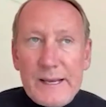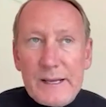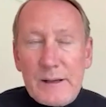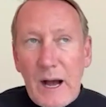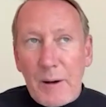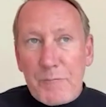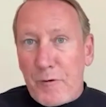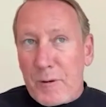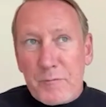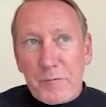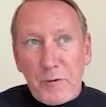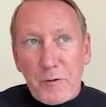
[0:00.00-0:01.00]
up
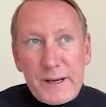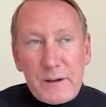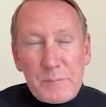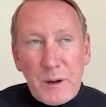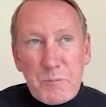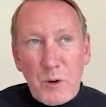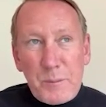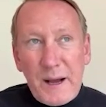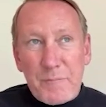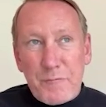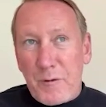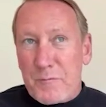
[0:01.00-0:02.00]
front for it, probably
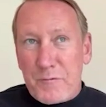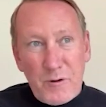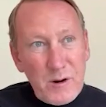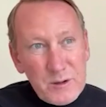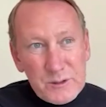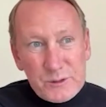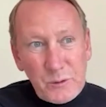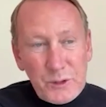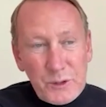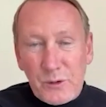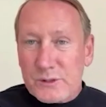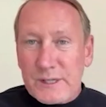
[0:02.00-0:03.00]
up front for Arsenal,
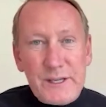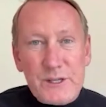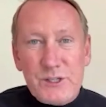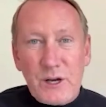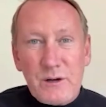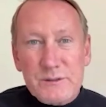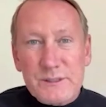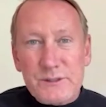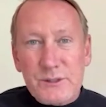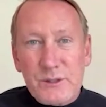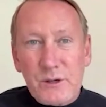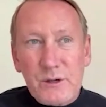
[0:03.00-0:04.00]
you've got to take your
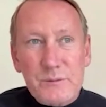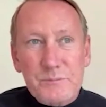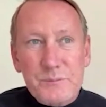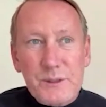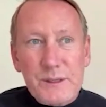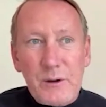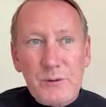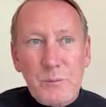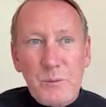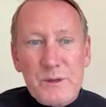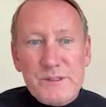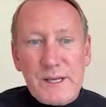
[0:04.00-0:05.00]
chances. You've got to,
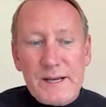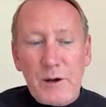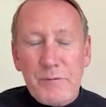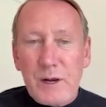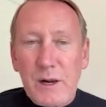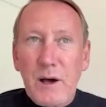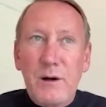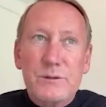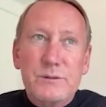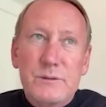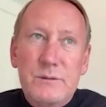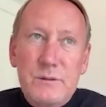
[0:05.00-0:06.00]
we've seen over the
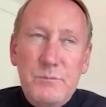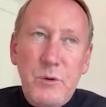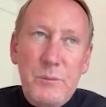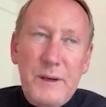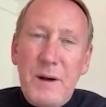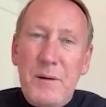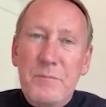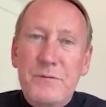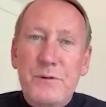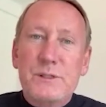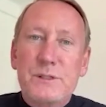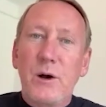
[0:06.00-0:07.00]
last probably
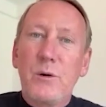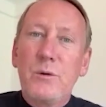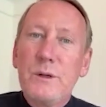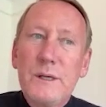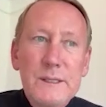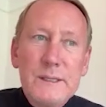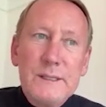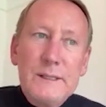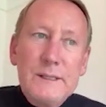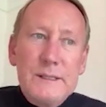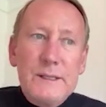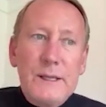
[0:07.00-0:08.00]
month or so,
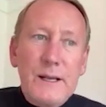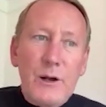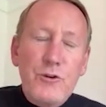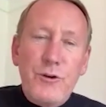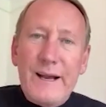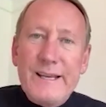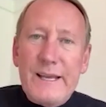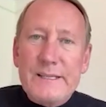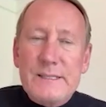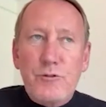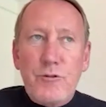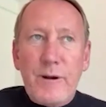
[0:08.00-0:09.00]

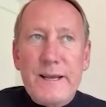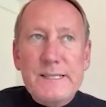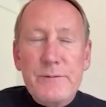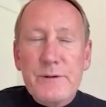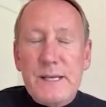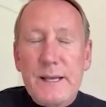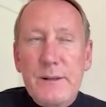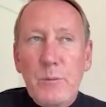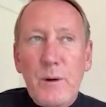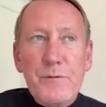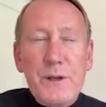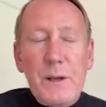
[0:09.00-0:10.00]
creativity. And the
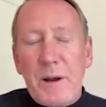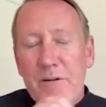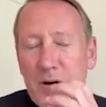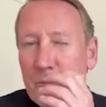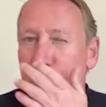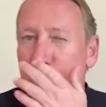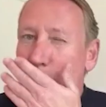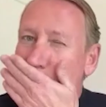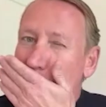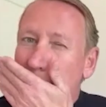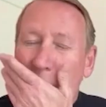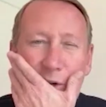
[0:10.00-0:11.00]
one thing about Real Madrid when
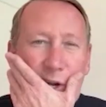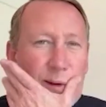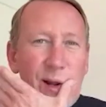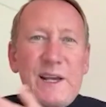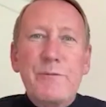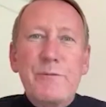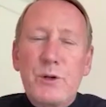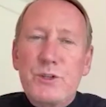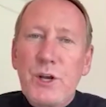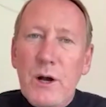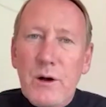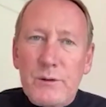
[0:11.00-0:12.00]
you're playing them, they give you a
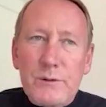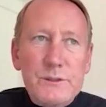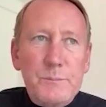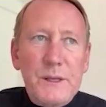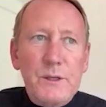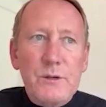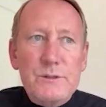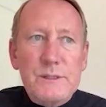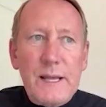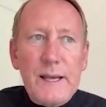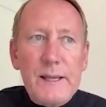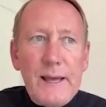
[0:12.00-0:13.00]
chance because
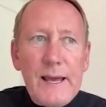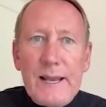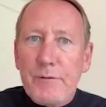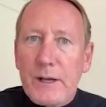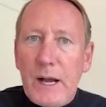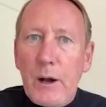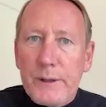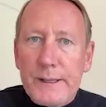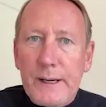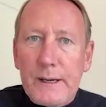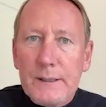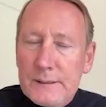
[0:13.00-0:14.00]
they'll have a go at you.